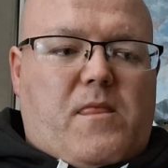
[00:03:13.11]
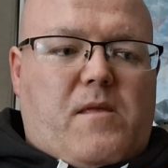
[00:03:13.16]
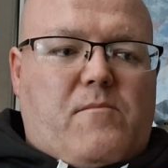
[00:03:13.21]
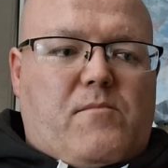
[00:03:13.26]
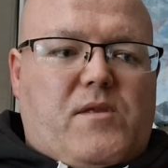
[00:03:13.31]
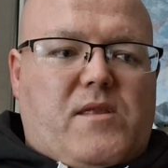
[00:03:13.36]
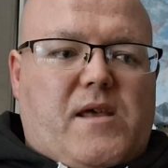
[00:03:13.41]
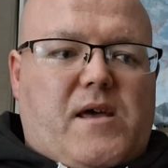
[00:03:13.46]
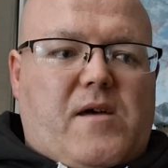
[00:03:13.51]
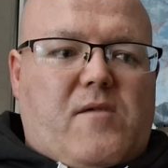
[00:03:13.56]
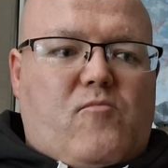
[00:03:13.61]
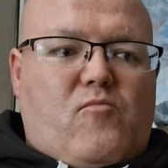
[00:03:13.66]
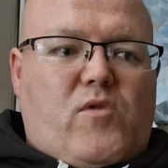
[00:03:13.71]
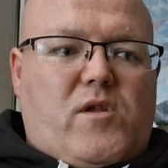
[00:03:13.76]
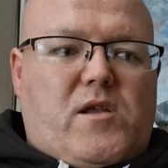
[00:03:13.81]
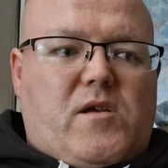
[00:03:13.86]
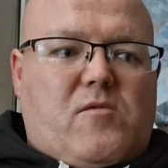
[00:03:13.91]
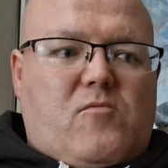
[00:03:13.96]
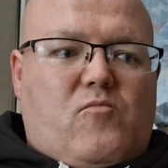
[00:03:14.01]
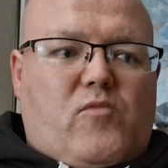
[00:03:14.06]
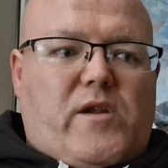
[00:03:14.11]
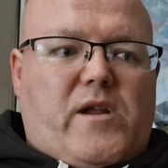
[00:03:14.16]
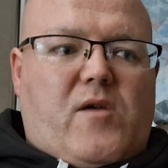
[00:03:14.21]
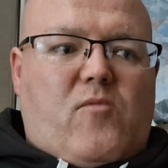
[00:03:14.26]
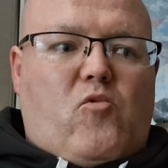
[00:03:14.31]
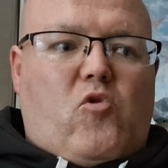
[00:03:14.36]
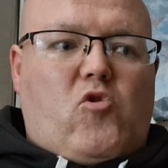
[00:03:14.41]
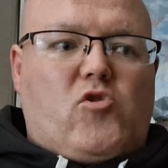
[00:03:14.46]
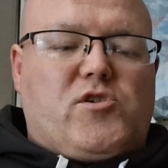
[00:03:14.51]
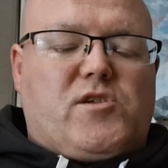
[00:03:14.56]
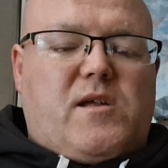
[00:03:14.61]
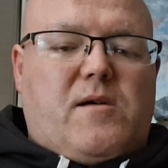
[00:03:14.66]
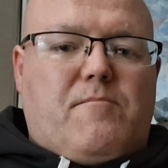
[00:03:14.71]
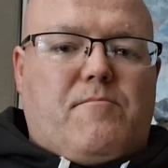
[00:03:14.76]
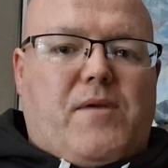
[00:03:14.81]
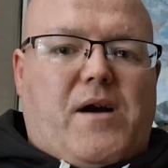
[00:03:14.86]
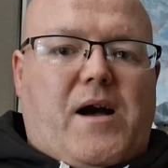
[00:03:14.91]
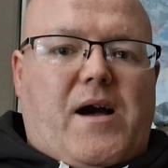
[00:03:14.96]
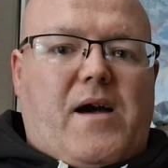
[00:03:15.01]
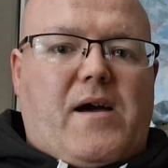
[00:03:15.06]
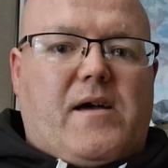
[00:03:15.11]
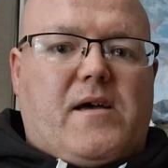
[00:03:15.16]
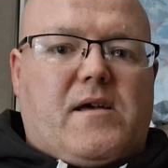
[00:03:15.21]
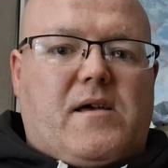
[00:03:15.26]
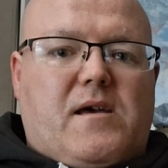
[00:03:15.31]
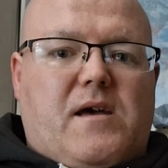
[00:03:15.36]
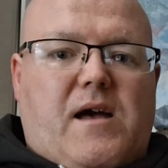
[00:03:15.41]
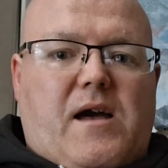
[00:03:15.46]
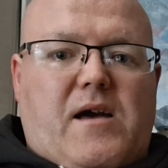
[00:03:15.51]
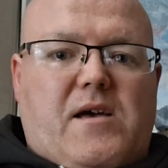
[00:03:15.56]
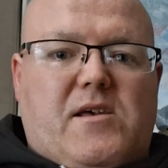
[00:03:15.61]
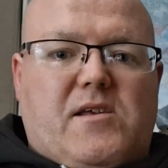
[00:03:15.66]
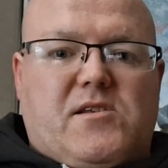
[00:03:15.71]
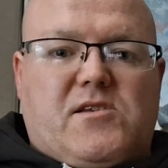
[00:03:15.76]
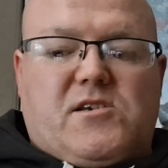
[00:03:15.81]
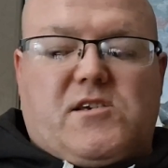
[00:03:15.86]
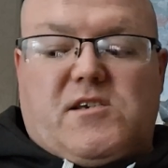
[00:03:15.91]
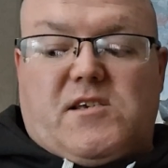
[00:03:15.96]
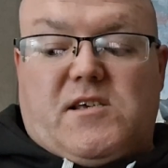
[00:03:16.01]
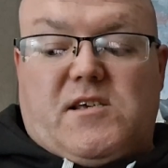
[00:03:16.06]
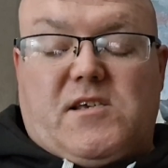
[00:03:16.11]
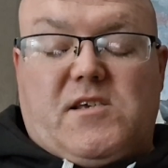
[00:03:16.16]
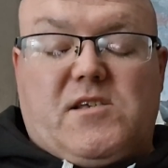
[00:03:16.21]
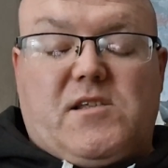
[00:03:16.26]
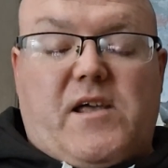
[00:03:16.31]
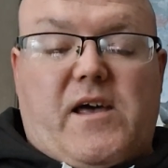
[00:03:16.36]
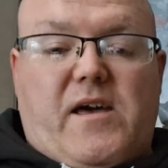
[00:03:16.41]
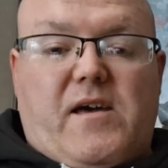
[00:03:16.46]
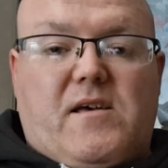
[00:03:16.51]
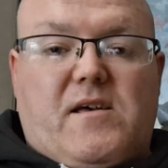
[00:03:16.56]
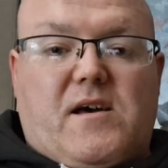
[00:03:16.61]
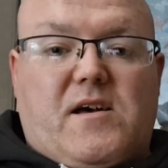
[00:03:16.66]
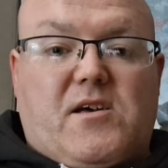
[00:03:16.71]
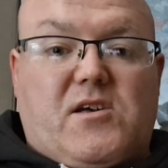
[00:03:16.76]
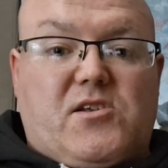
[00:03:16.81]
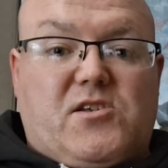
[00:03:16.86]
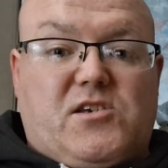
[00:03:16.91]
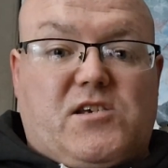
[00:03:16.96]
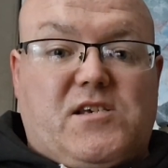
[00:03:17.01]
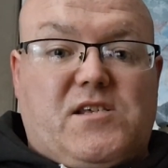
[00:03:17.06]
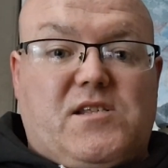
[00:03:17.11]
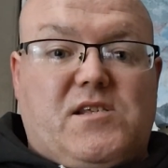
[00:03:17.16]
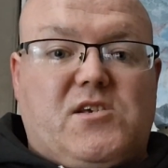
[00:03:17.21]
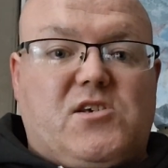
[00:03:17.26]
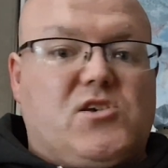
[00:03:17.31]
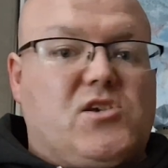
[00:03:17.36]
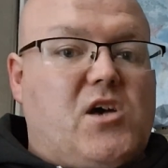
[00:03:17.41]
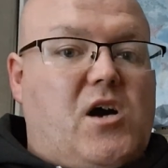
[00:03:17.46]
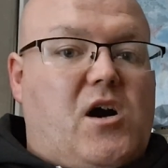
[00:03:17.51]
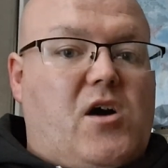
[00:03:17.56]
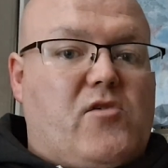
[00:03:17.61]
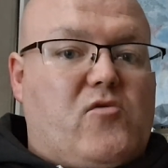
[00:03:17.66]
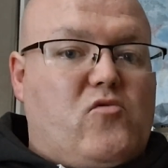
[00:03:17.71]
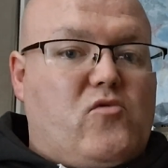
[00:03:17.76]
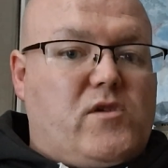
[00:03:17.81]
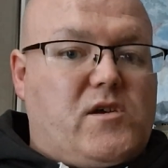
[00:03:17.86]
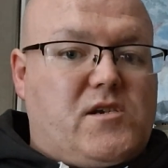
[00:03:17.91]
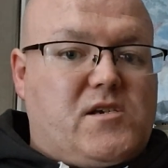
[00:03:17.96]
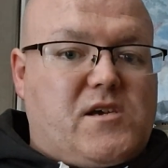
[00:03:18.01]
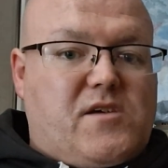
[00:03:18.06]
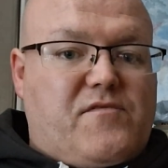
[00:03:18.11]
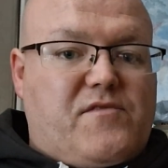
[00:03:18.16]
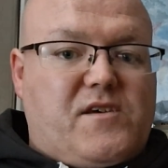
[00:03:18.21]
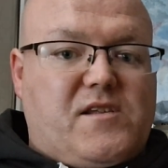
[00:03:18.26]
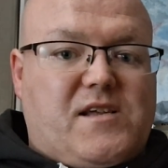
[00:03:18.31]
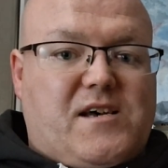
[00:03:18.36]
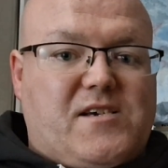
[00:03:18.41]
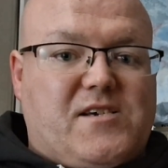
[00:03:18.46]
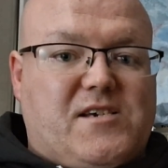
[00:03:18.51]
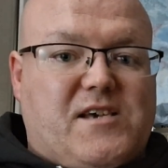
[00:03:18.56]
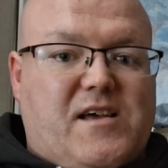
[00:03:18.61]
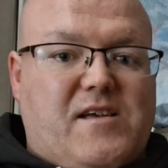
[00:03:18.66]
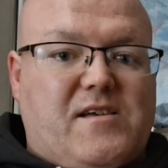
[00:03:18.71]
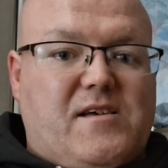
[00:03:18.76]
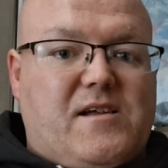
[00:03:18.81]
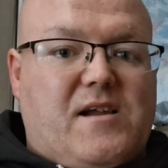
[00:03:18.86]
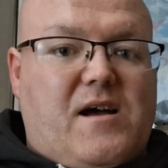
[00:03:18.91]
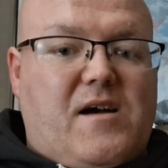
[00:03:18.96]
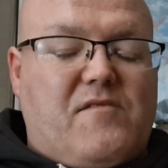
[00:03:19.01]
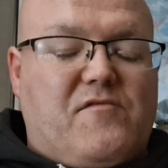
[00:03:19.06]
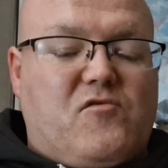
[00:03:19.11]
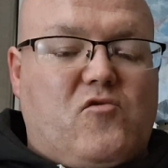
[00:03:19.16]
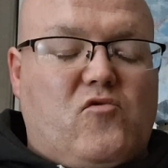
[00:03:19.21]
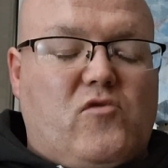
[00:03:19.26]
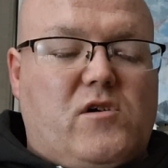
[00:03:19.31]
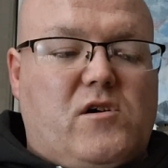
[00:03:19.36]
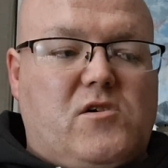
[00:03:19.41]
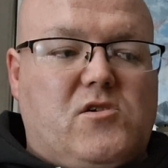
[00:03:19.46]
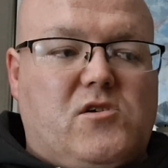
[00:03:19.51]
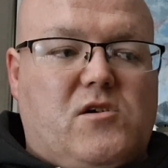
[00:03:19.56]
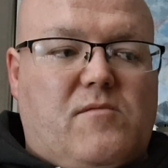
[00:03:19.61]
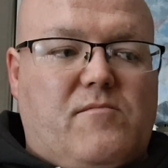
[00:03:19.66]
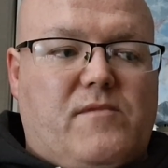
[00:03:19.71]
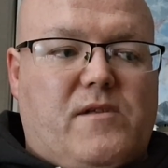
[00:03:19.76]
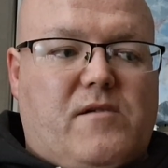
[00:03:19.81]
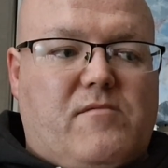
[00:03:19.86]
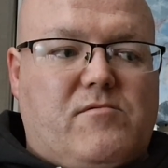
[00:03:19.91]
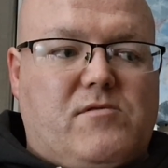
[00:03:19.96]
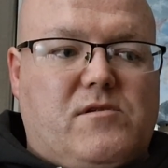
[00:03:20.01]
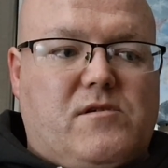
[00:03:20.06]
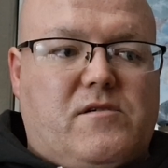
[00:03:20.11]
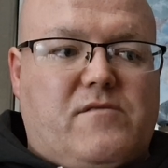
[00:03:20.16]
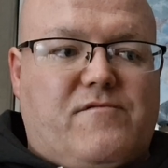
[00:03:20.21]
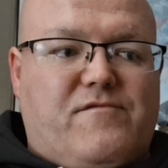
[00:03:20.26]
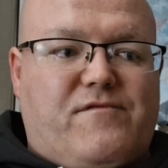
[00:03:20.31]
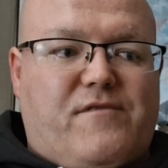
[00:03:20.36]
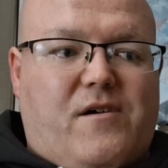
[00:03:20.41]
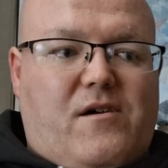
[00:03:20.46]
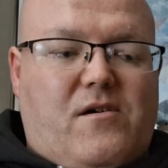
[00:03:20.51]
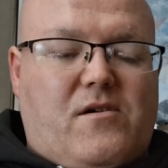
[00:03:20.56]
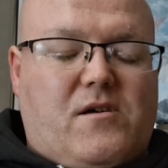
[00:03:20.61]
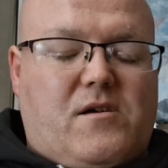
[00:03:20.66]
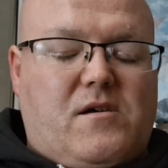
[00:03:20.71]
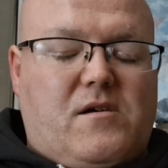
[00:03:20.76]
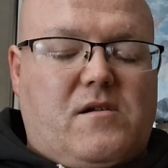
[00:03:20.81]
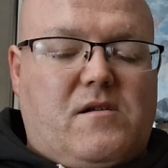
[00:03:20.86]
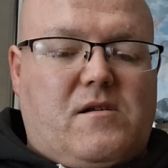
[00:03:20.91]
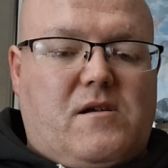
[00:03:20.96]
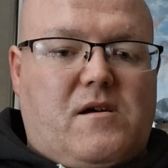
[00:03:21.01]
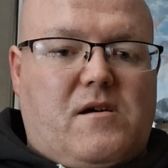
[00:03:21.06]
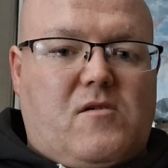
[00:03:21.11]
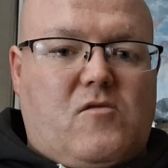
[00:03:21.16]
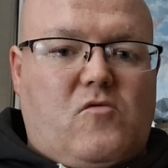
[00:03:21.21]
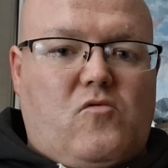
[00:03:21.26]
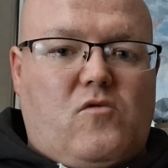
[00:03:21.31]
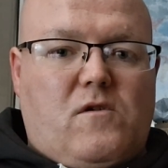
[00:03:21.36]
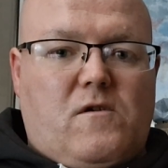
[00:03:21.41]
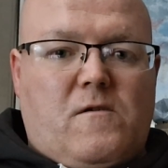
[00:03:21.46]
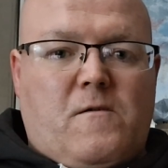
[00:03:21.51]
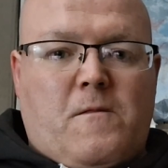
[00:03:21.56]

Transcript: But then when I watched it back, I could see his leg, I could see the scar on it as if he had a skin graft on it or something. I was like, fucking hell.